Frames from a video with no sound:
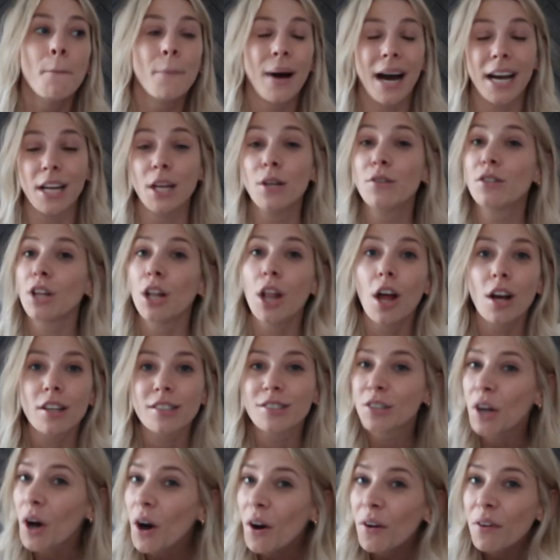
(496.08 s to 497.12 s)
But I use a lot of
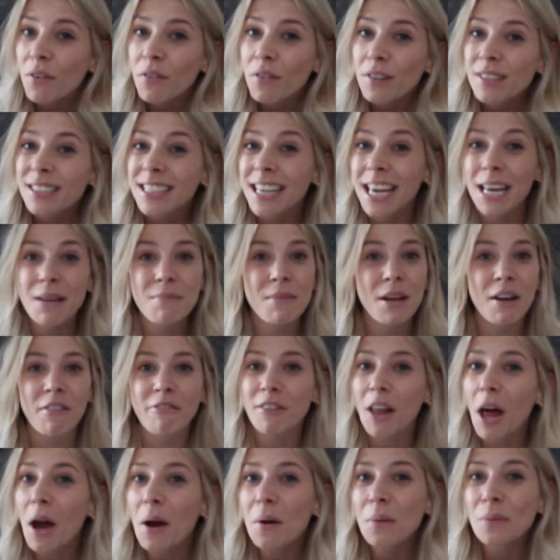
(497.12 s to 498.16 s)
stuff to keep me
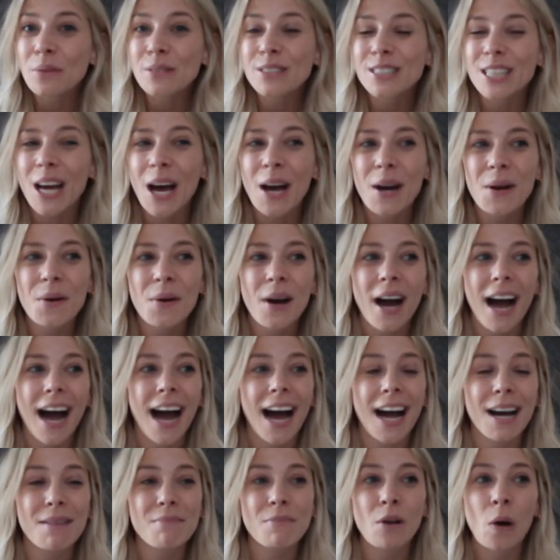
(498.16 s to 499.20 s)
afloat, so
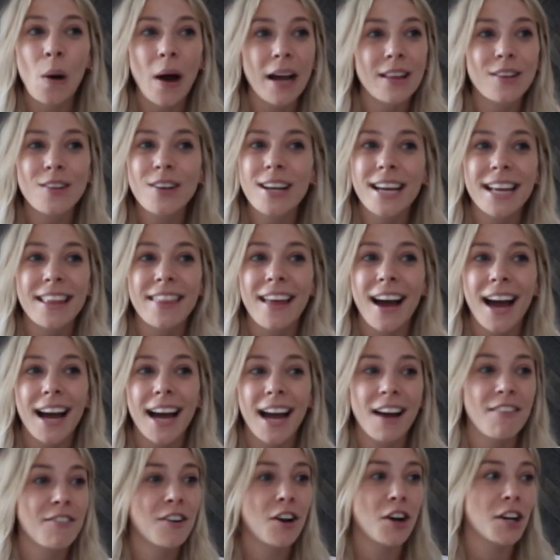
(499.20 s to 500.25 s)
I'm quite lucky that I
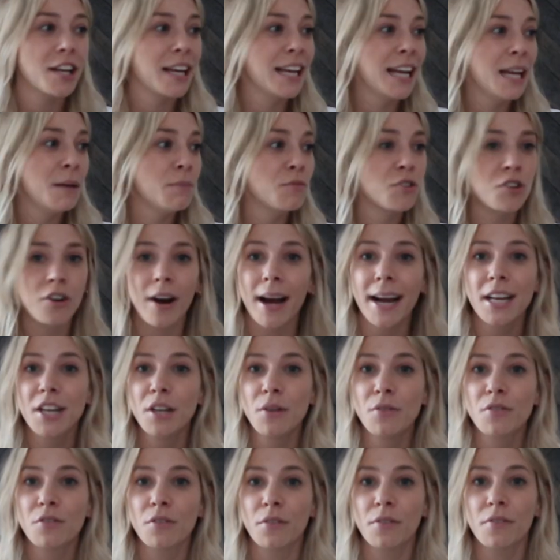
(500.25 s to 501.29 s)
haven't got to keep trying
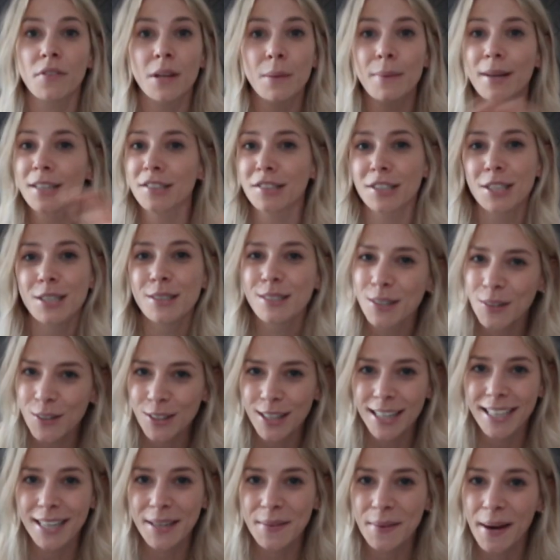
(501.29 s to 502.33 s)
new stuff for you because I use it
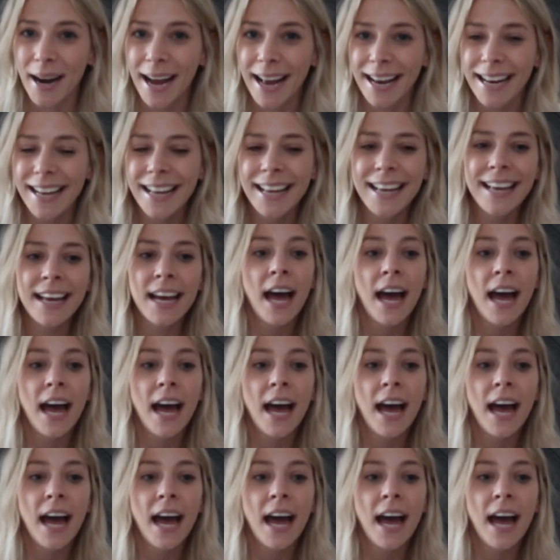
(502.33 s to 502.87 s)
all anyway.